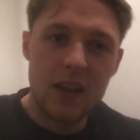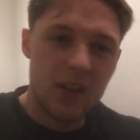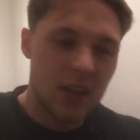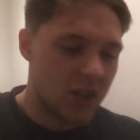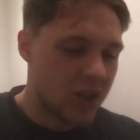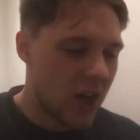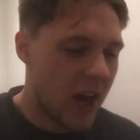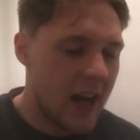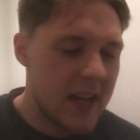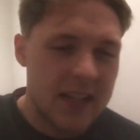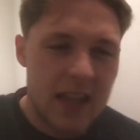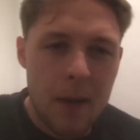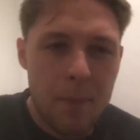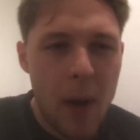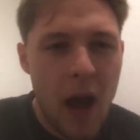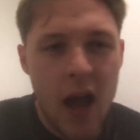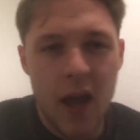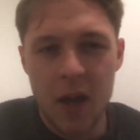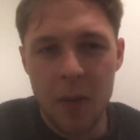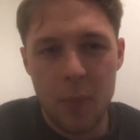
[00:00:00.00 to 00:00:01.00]
They changed their
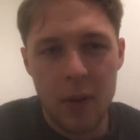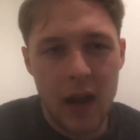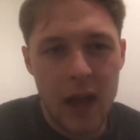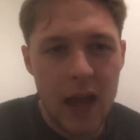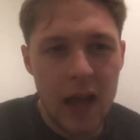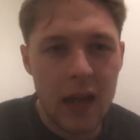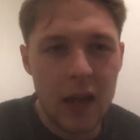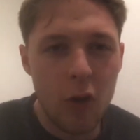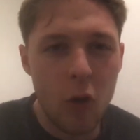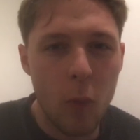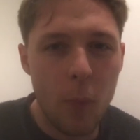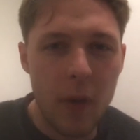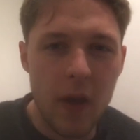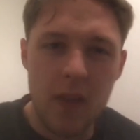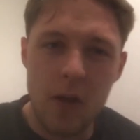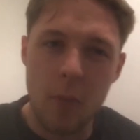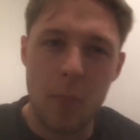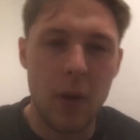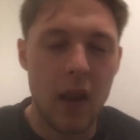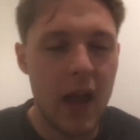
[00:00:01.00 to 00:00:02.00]
pattern of play a little bit.
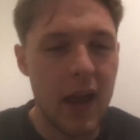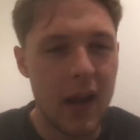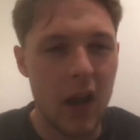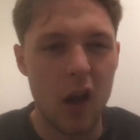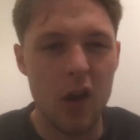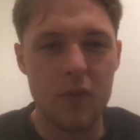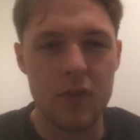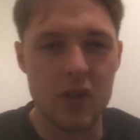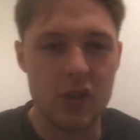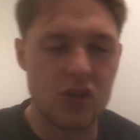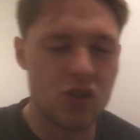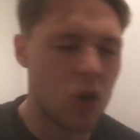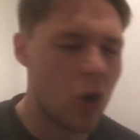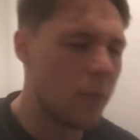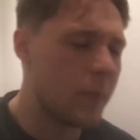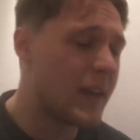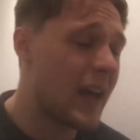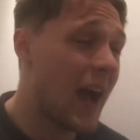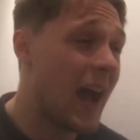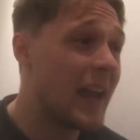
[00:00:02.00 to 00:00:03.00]
They were playing it over the
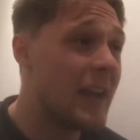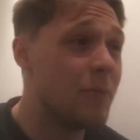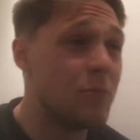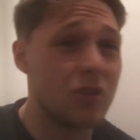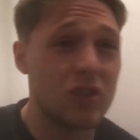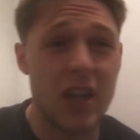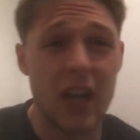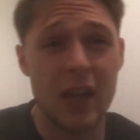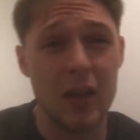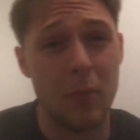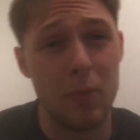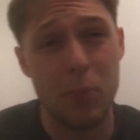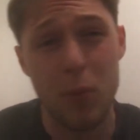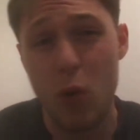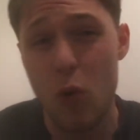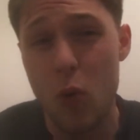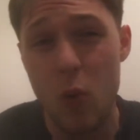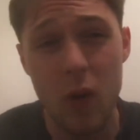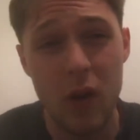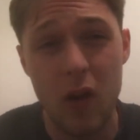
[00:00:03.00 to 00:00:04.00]
top. Kane was getting the
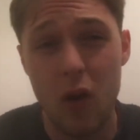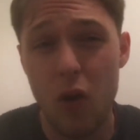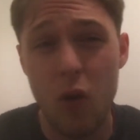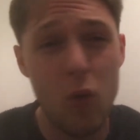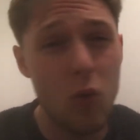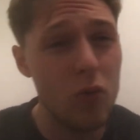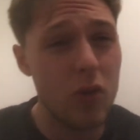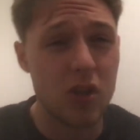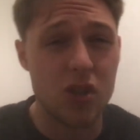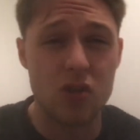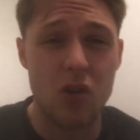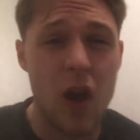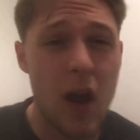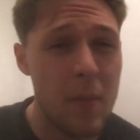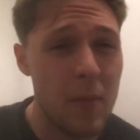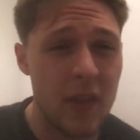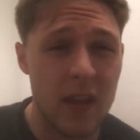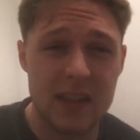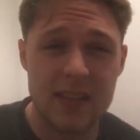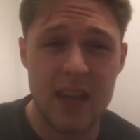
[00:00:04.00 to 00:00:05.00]
ball all the
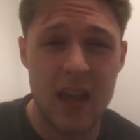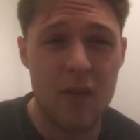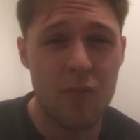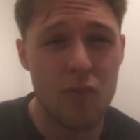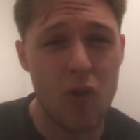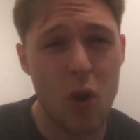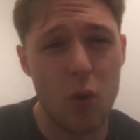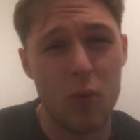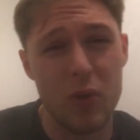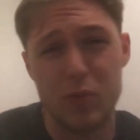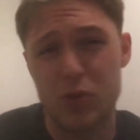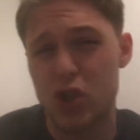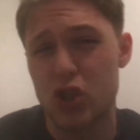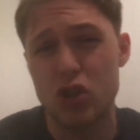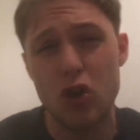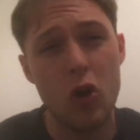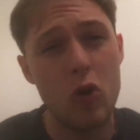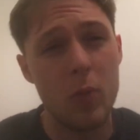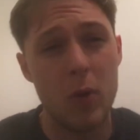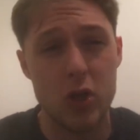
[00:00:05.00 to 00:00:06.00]
time in that 10 role. There was
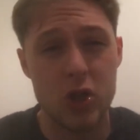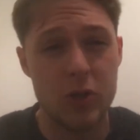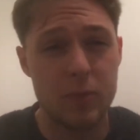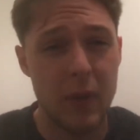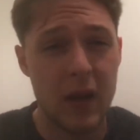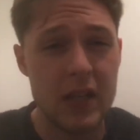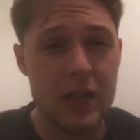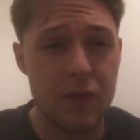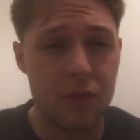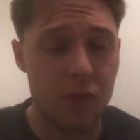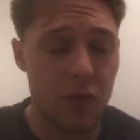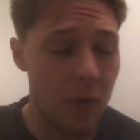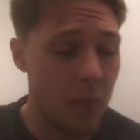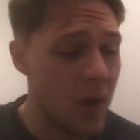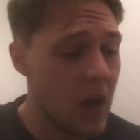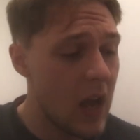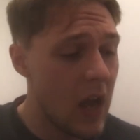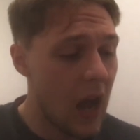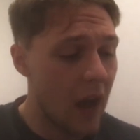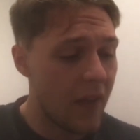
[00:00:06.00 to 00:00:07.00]
so much space for him.
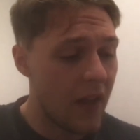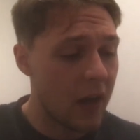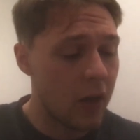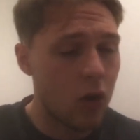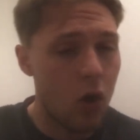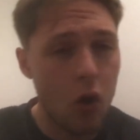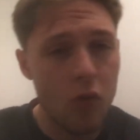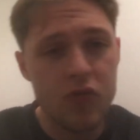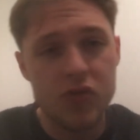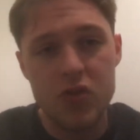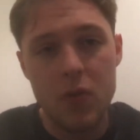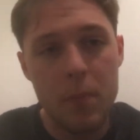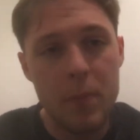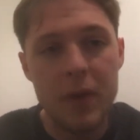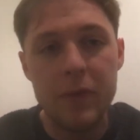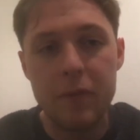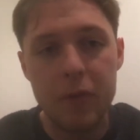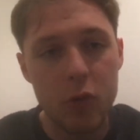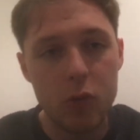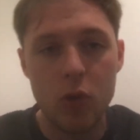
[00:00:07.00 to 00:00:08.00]
And that constant
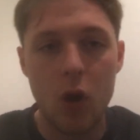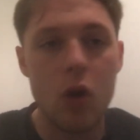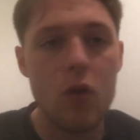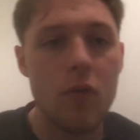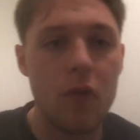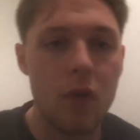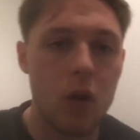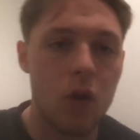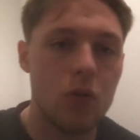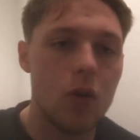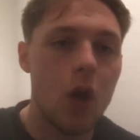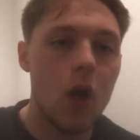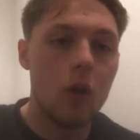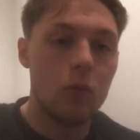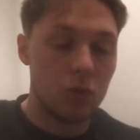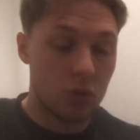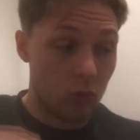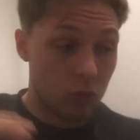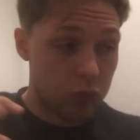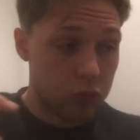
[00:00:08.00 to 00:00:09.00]
midfield overload
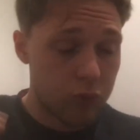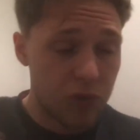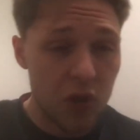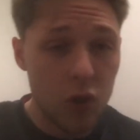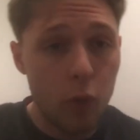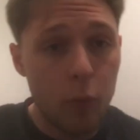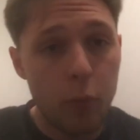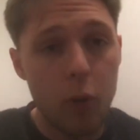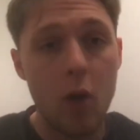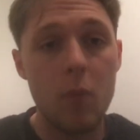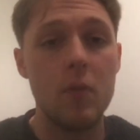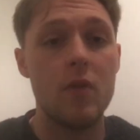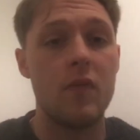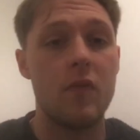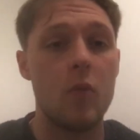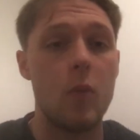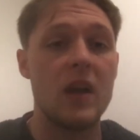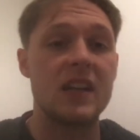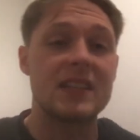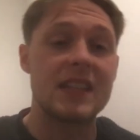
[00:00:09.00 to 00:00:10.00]
was a real problem
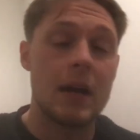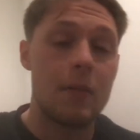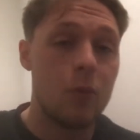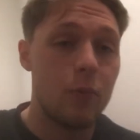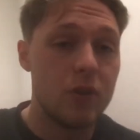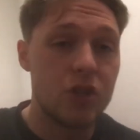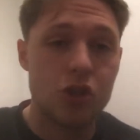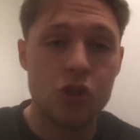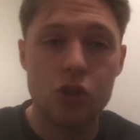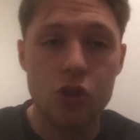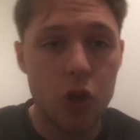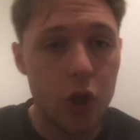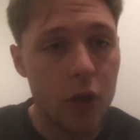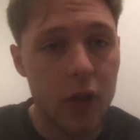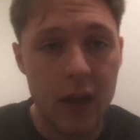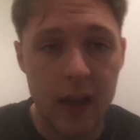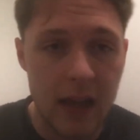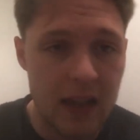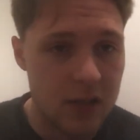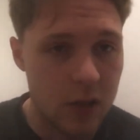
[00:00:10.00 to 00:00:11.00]
for West Ham. And we just
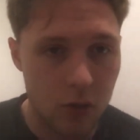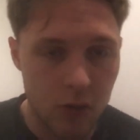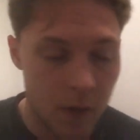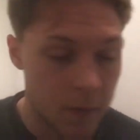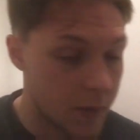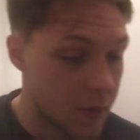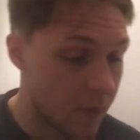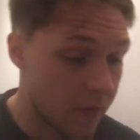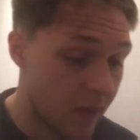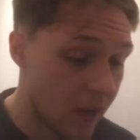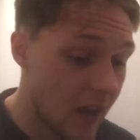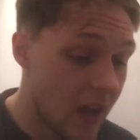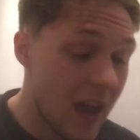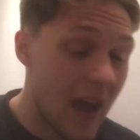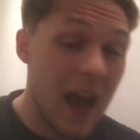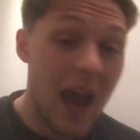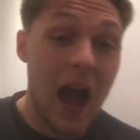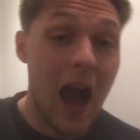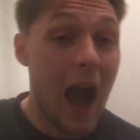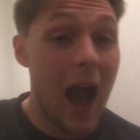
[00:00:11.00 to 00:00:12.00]
couldn't get to grips with it.
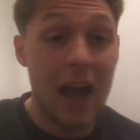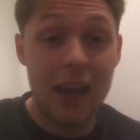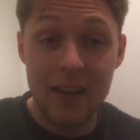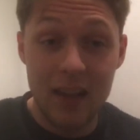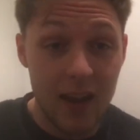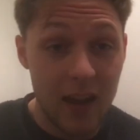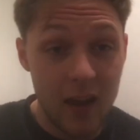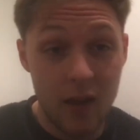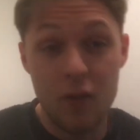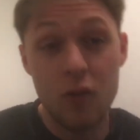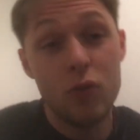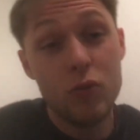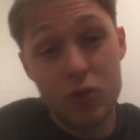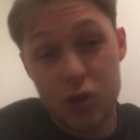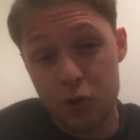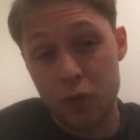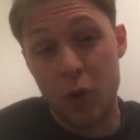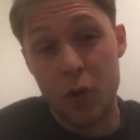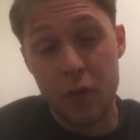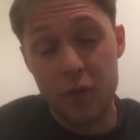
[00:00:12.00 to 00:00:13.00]
And in all
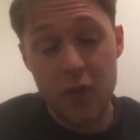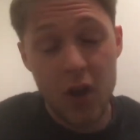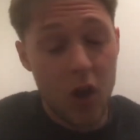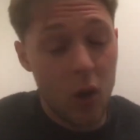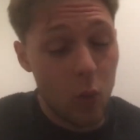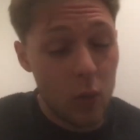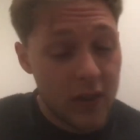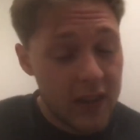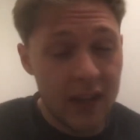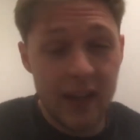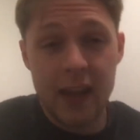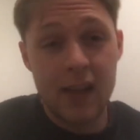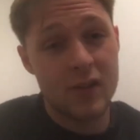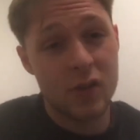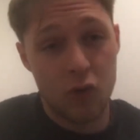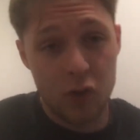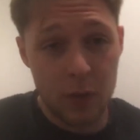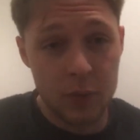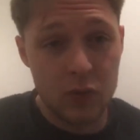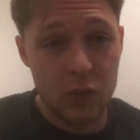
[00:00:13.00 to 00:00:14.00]
truth, we didn't get to
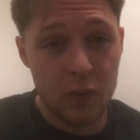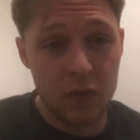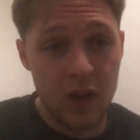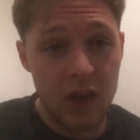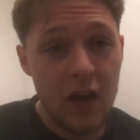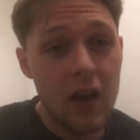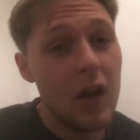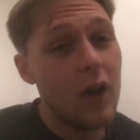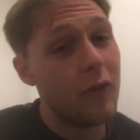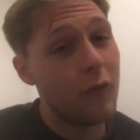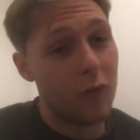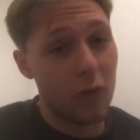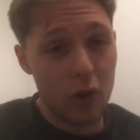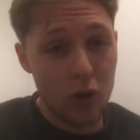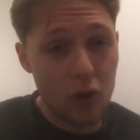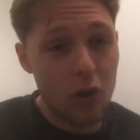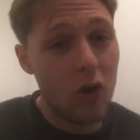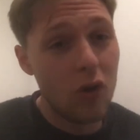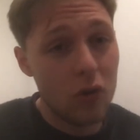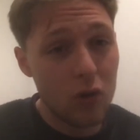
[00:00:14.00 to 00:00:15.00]
grips with it for a
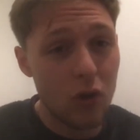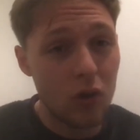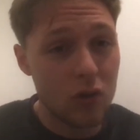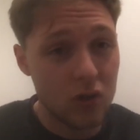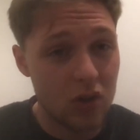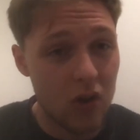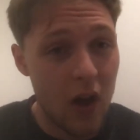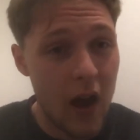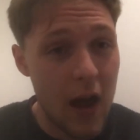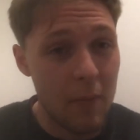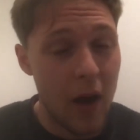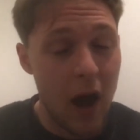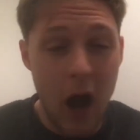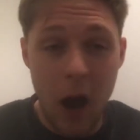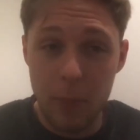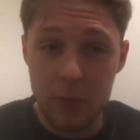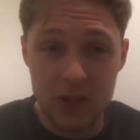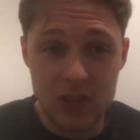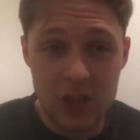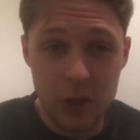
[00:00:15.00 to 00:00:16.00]
long, long time
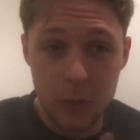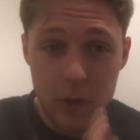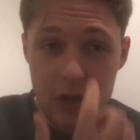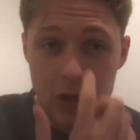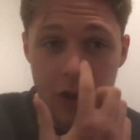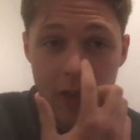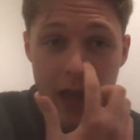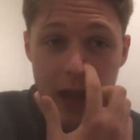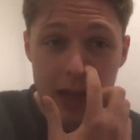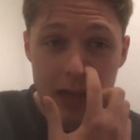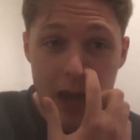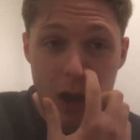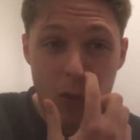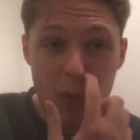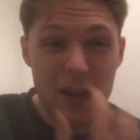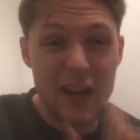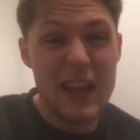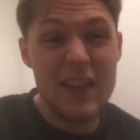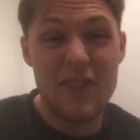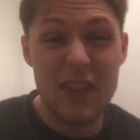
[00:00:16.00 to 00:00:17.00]
up until we got that
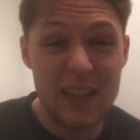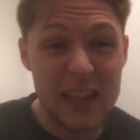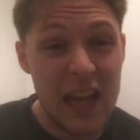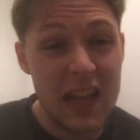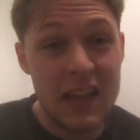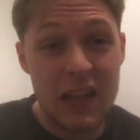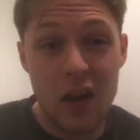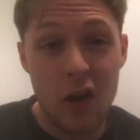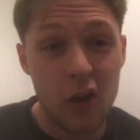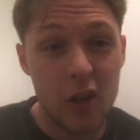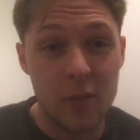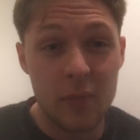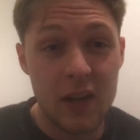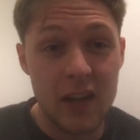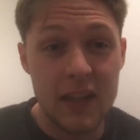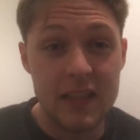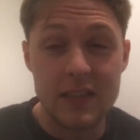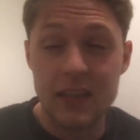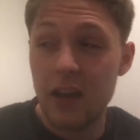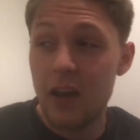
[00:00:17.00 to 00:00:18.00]
goal. And even then, the
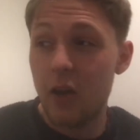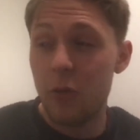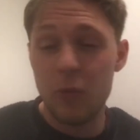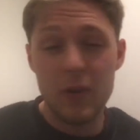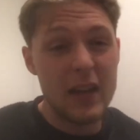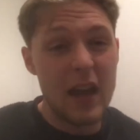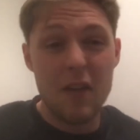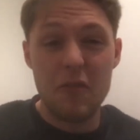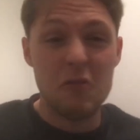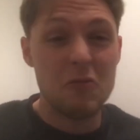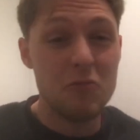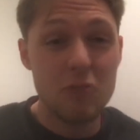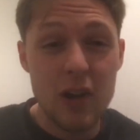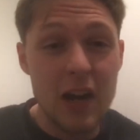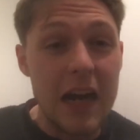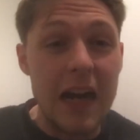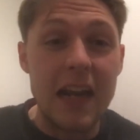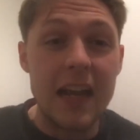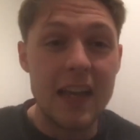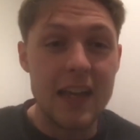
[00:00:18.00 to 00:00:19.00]
argument is we never
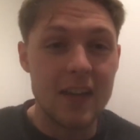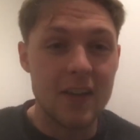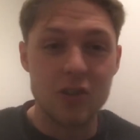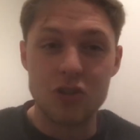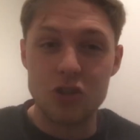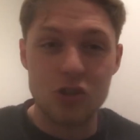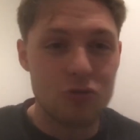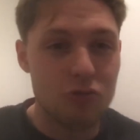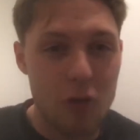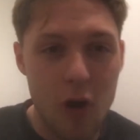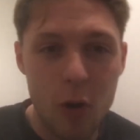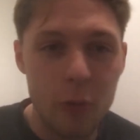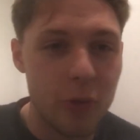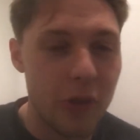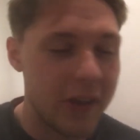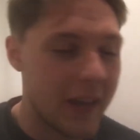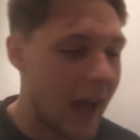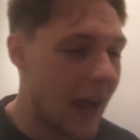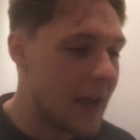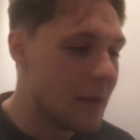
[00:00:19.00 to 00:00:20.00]
really controlled
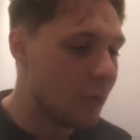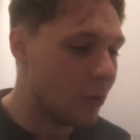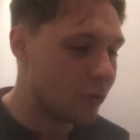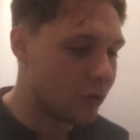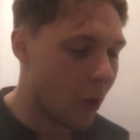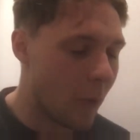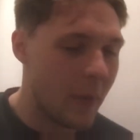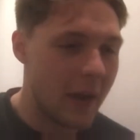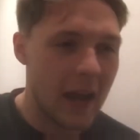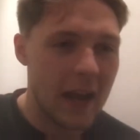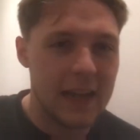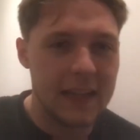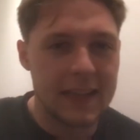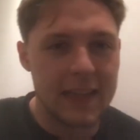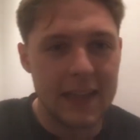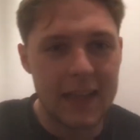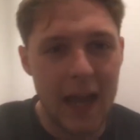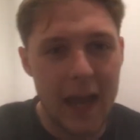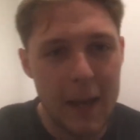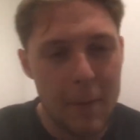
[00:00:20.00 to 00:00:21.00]
the game or dominated
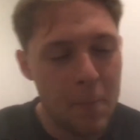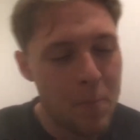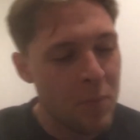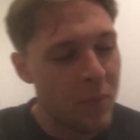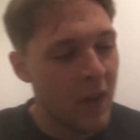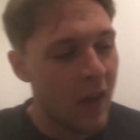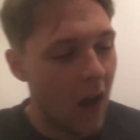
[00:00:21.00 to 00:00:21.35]
the game.